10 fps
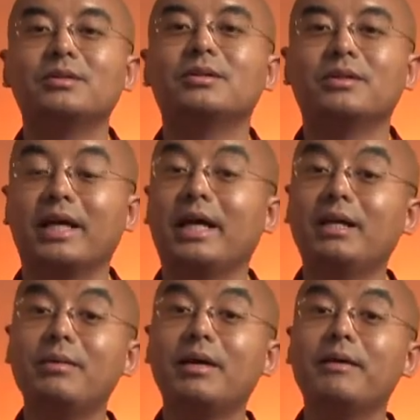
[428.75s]
okay
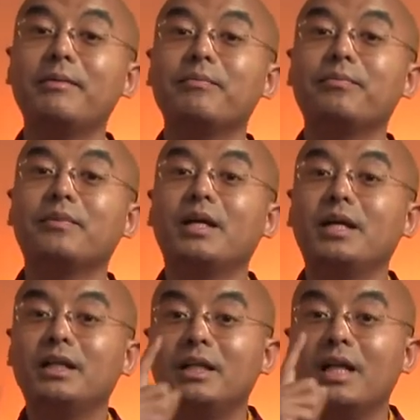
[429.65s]
anyway
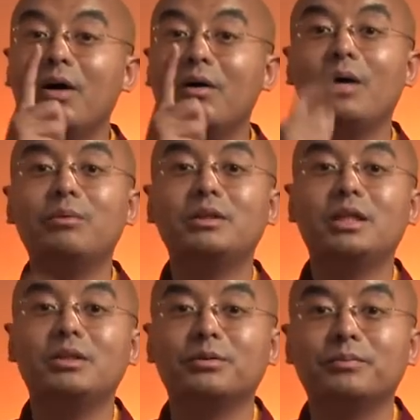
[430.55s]
now I will
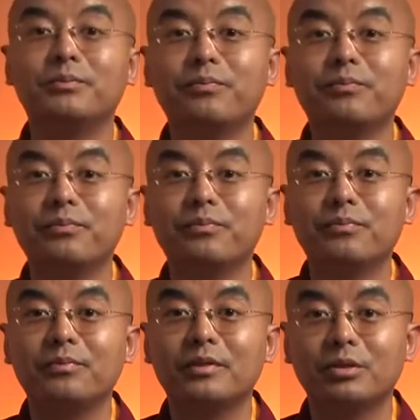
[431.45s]
tell you
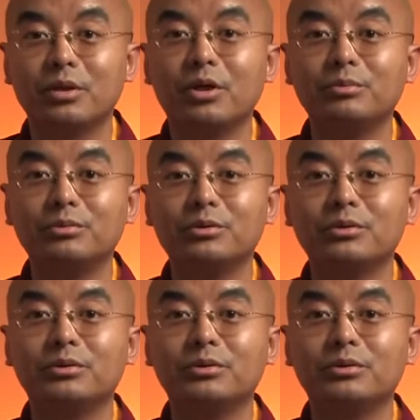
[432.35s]
the third option